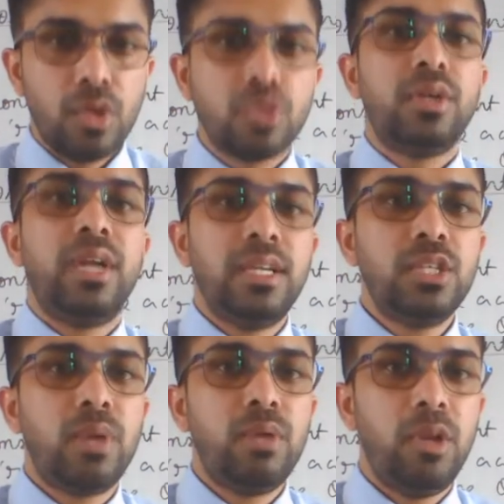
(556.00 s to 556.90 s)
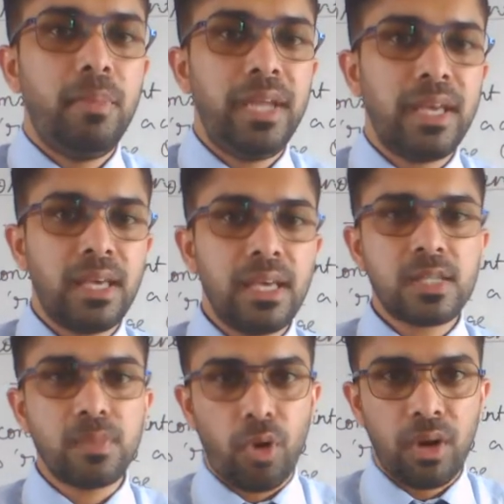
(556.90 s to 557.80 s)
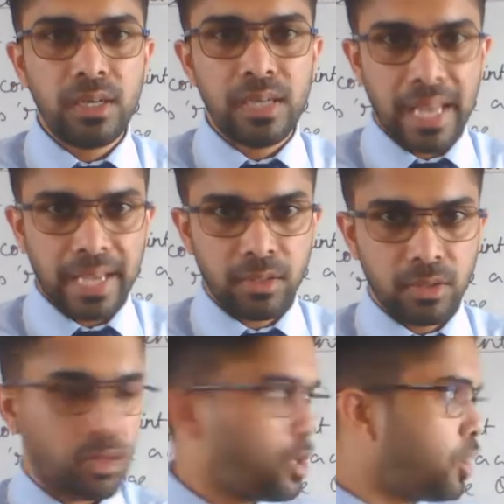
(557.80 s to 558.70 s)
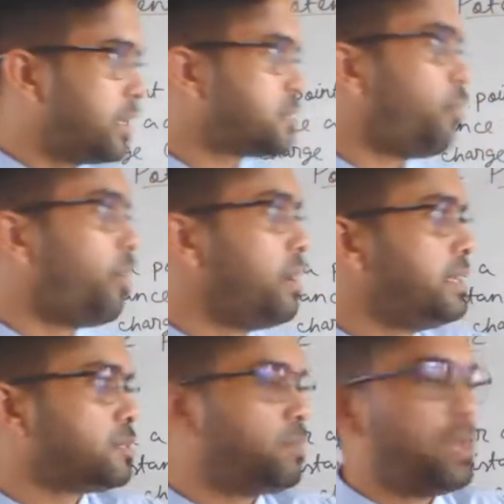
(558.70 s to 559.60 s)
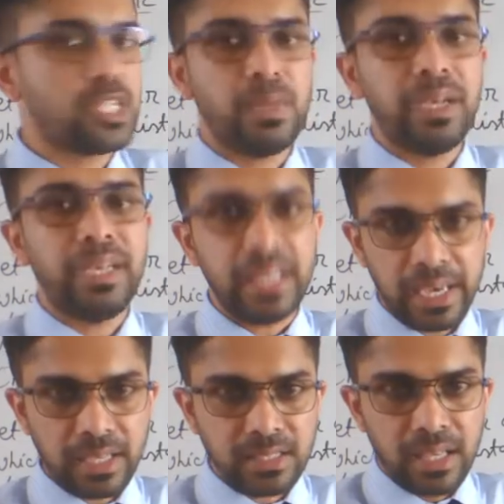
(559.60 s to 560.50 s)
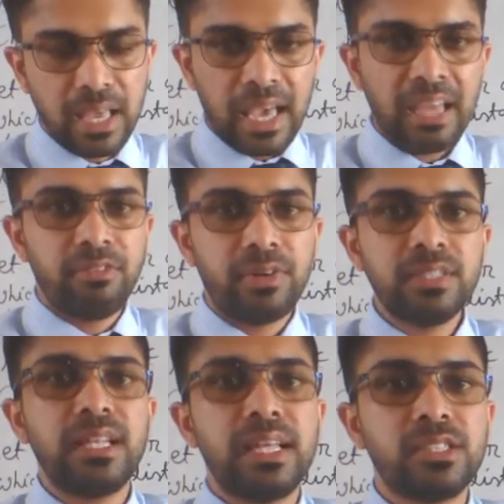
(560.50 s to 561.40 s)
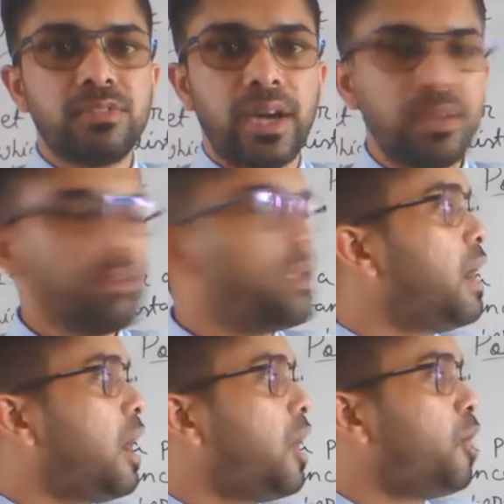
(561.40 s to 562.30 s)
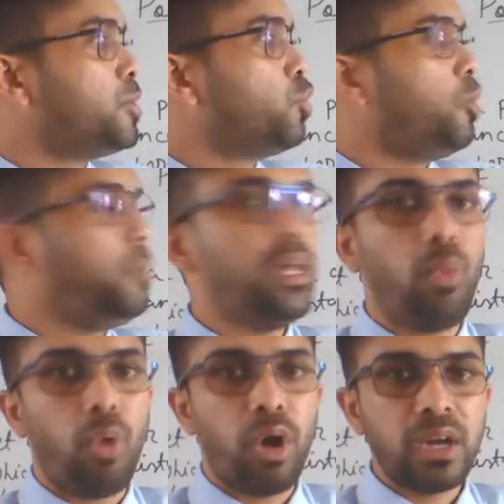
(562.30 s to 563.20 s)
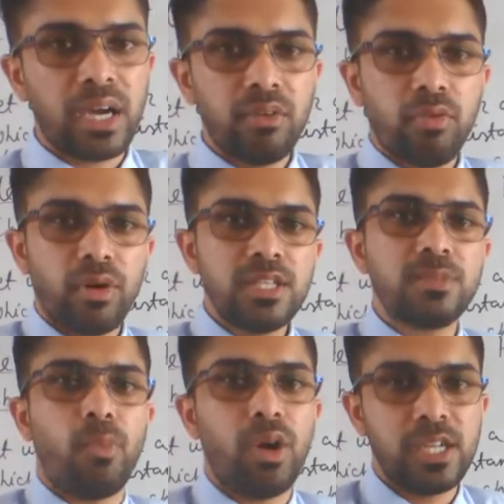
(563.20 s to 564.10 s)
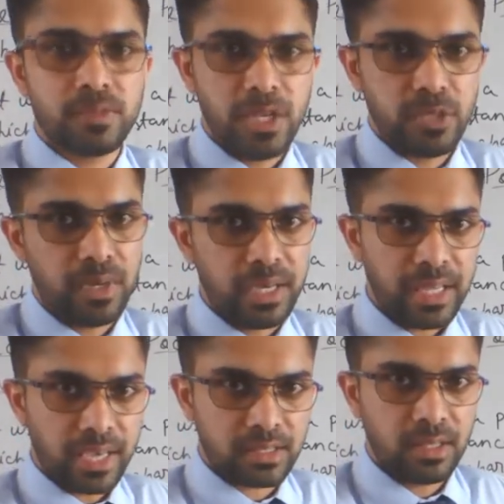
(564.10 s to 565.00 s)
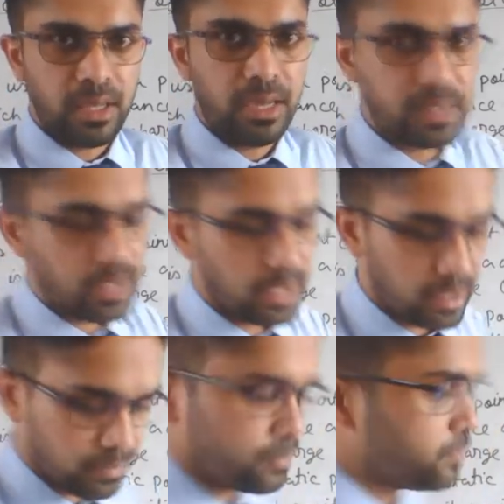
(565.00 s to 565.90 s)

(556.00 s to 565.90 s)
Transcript: So that is why we'll be taking a small length or a small displacement dx, and first let's find how much will be the work done for this small displacement dx. Let's see that.